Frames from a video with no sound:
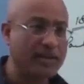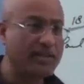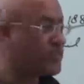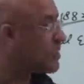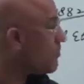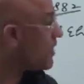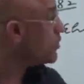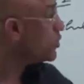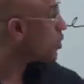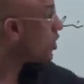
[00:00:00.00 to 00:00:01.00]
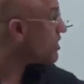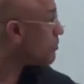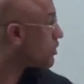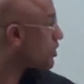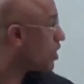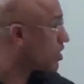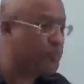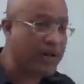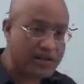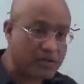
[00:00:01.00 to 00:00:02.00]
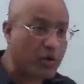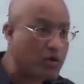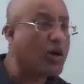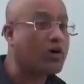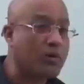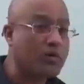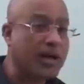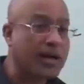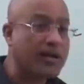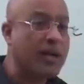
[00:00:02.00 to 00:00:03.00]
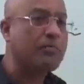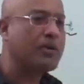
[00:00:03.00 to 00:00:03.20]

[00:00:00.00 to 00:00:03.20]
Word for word: in the same way neurons have put a lot of barriers we'll talk about that